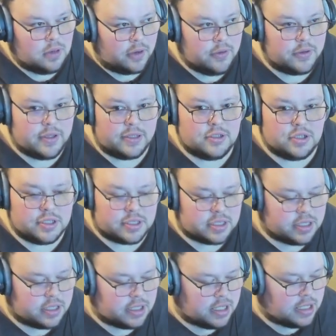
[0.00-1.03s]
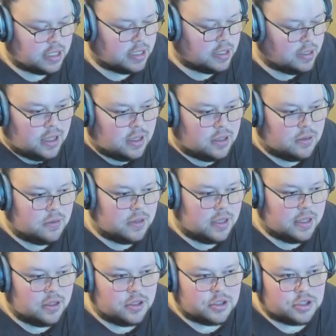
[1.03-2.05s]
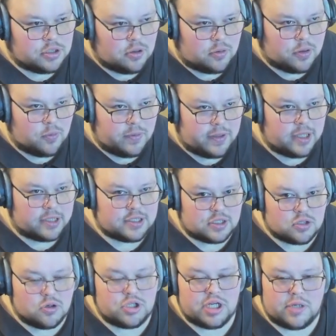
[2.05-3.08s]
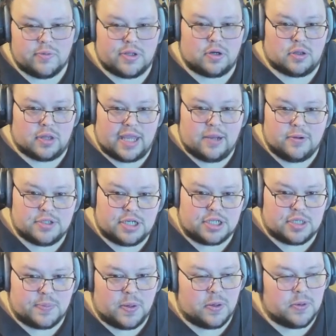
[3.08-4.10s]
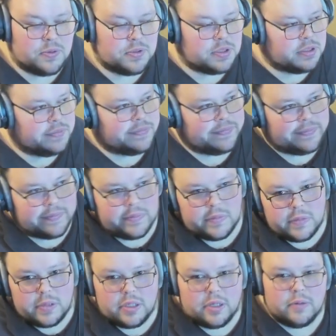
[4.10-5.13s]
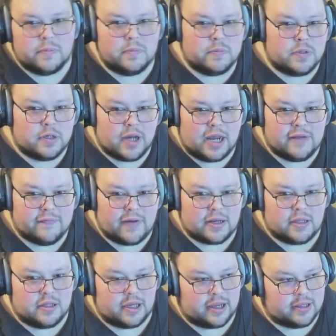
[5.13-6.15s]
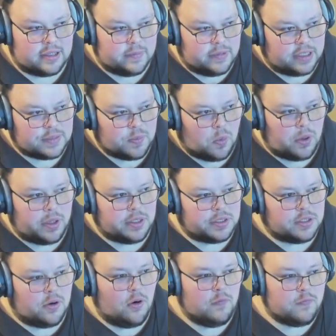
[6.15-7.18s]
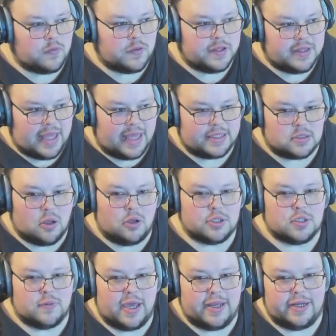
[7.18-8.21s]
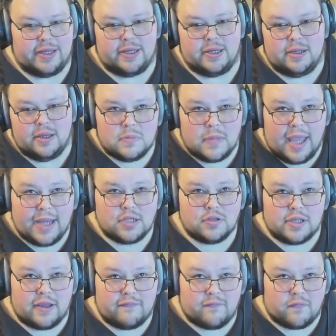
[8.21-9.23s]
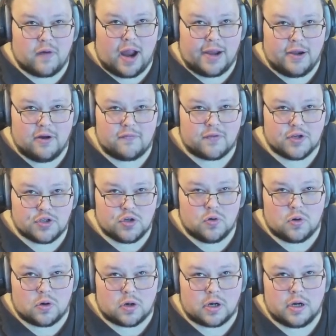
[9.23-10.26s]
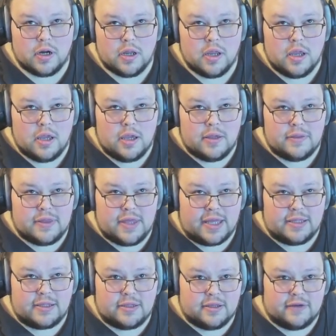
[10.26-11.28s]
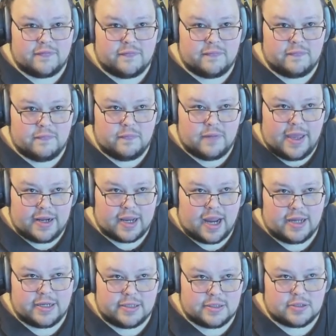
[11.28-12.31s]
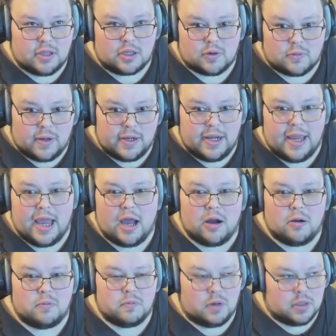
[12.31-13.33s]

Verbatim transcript: other than just the English or the one that's associated with your language, I suppose, you know, you're kind of out of luck at this point. So hopefully that's also in. Actually, I know for sure that the Anaconda installer right now